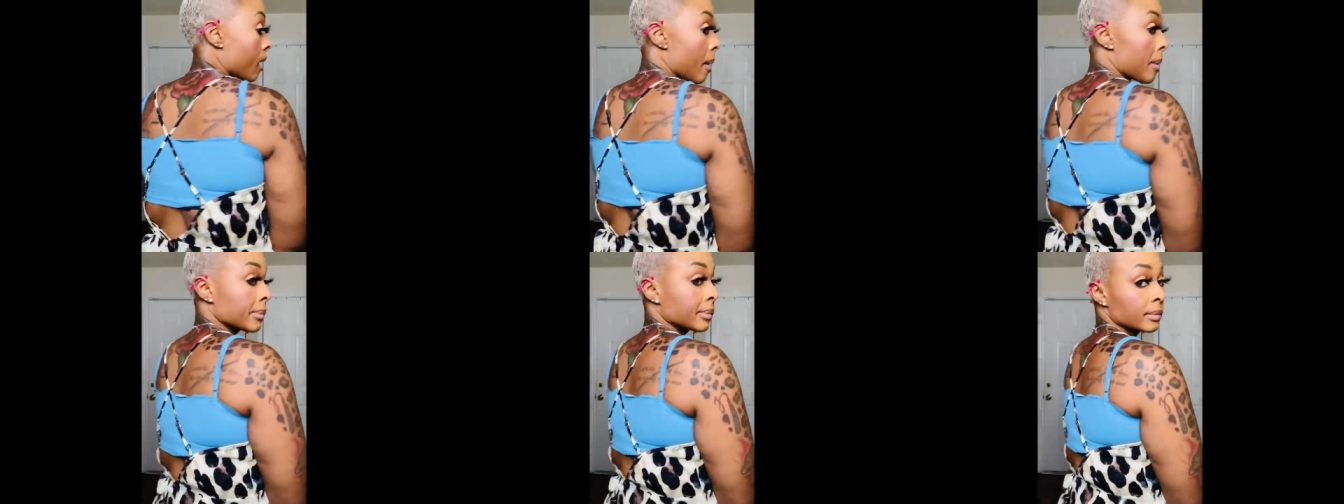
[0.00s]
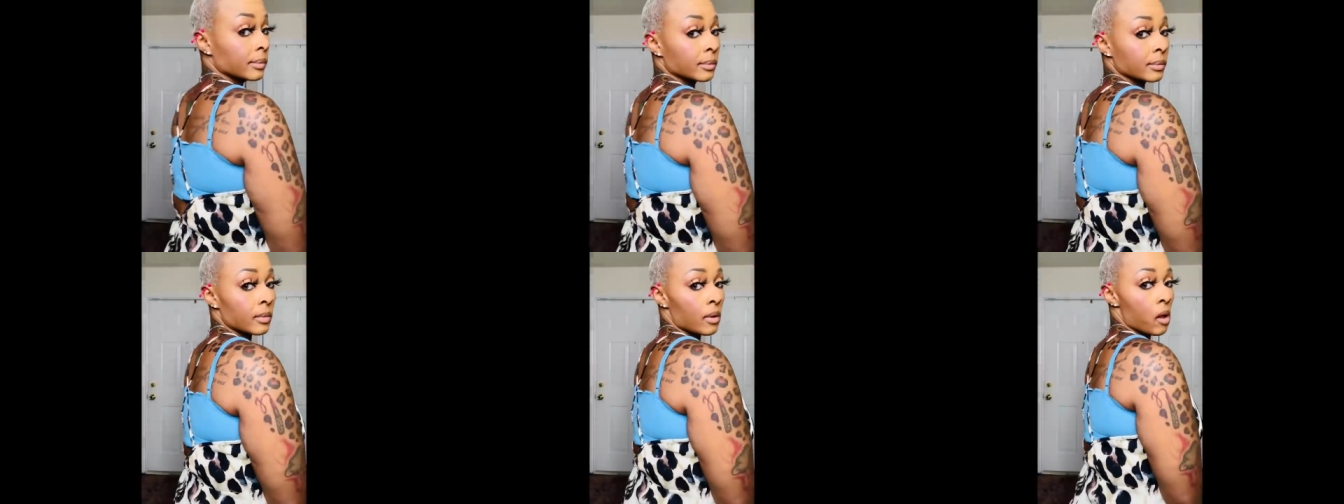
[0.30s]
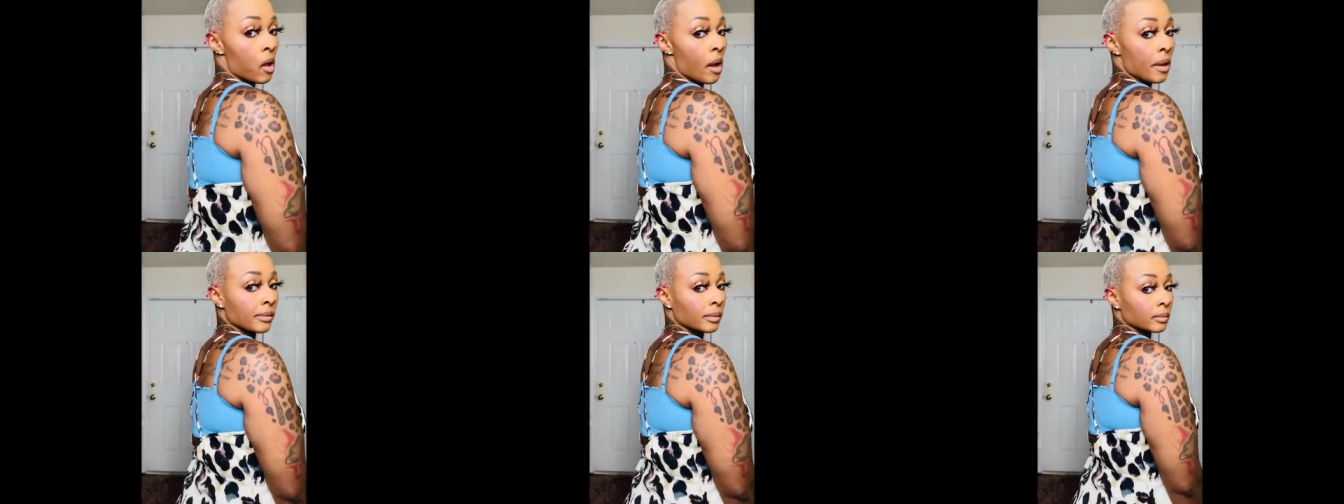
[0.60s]
I don't know
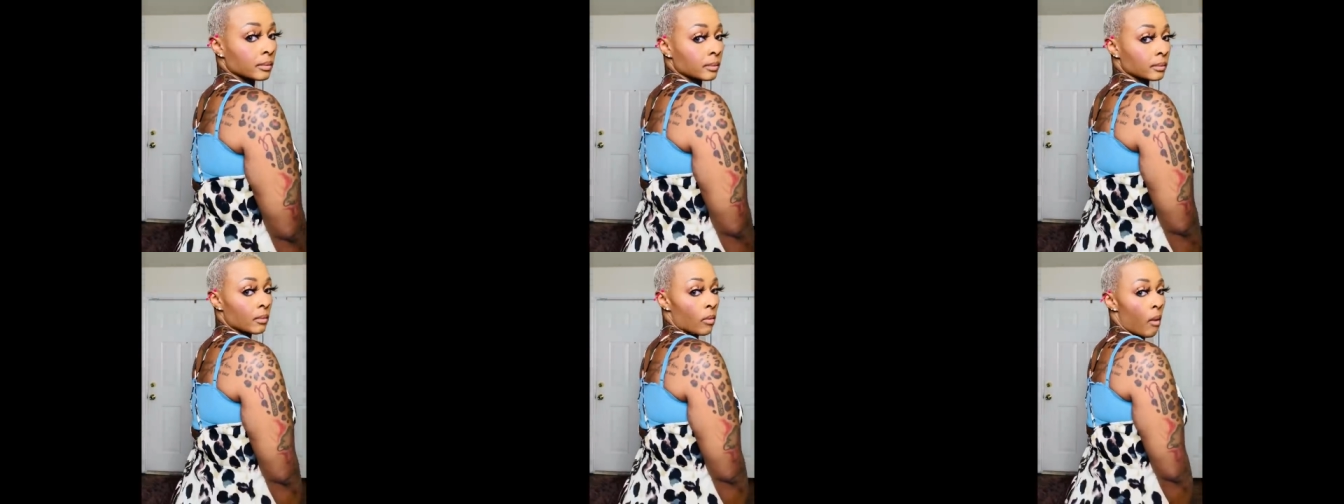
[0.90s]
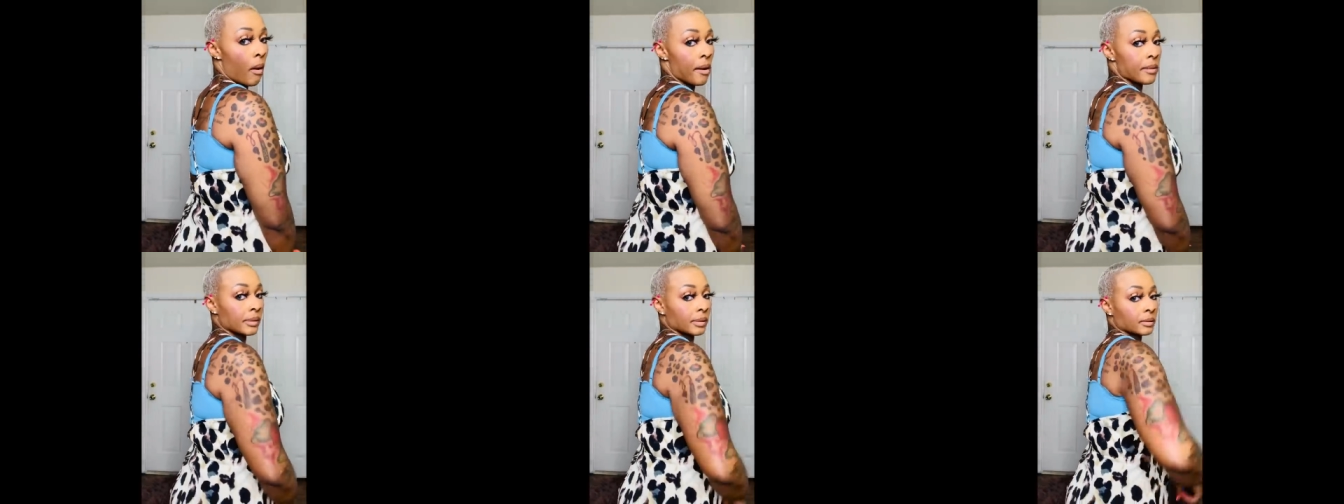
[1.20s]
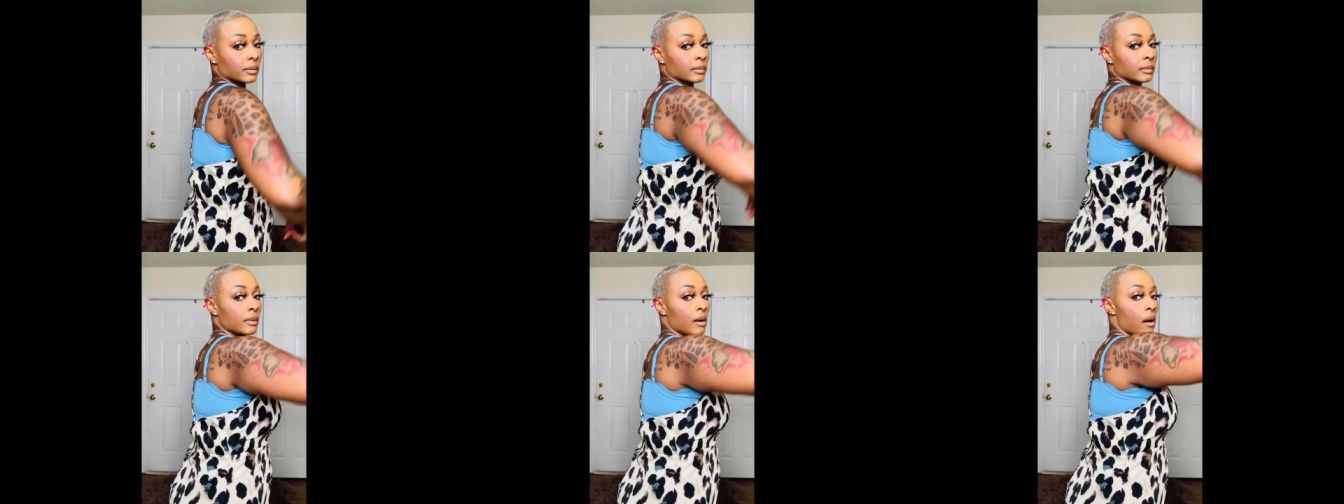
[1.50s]
what you even call it,
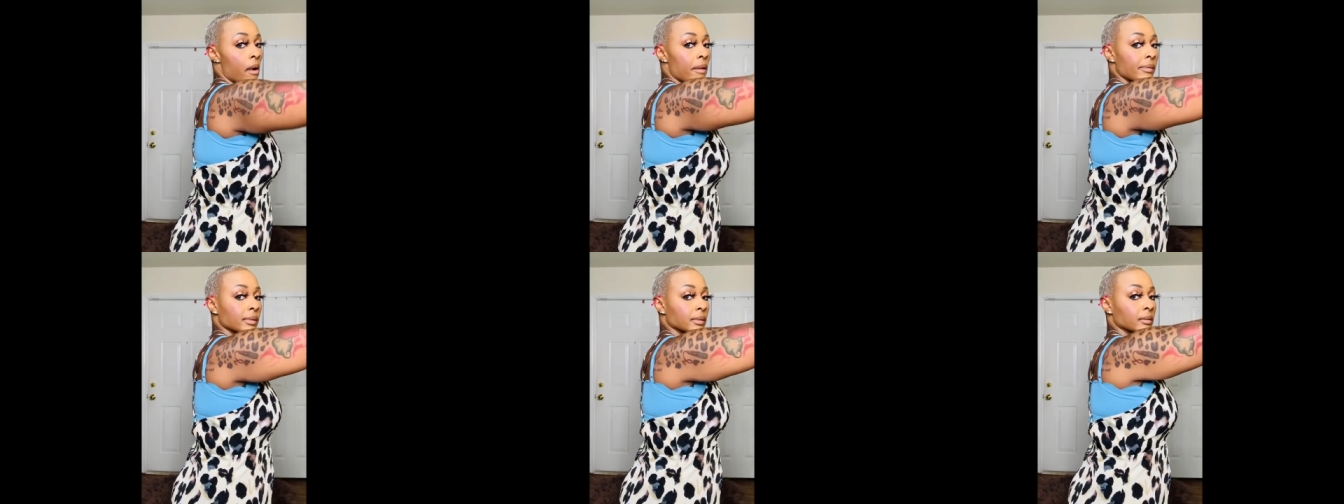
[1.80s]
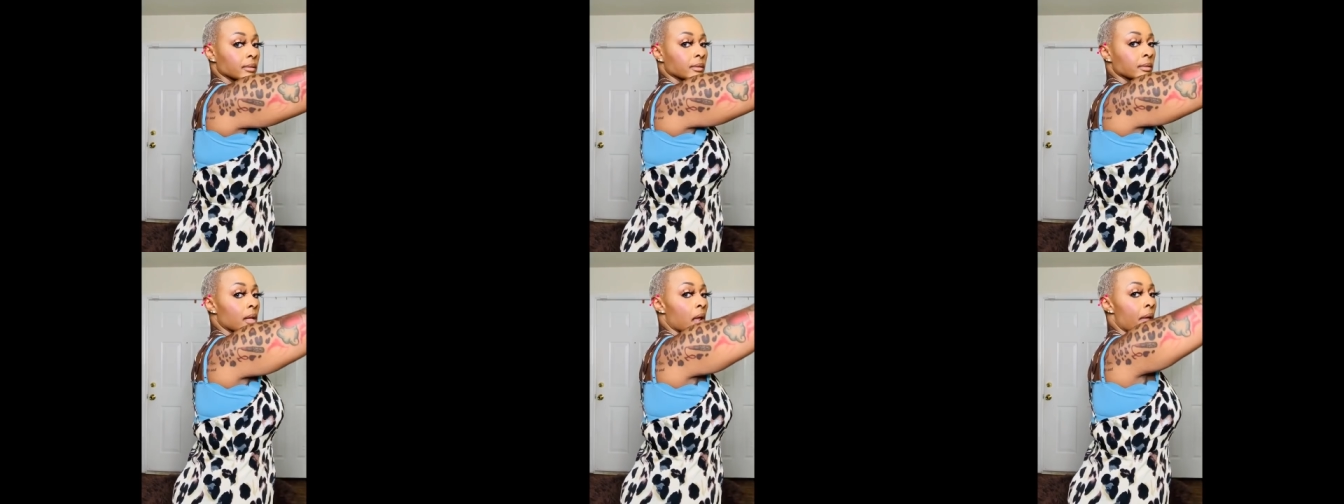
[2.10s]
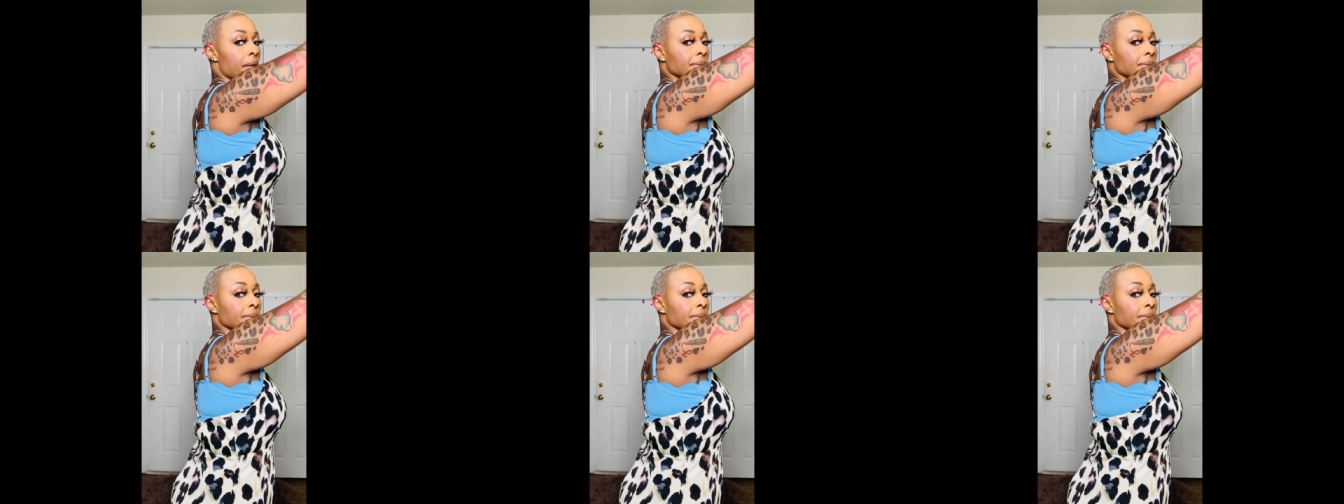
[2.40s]
kind of darn zipper.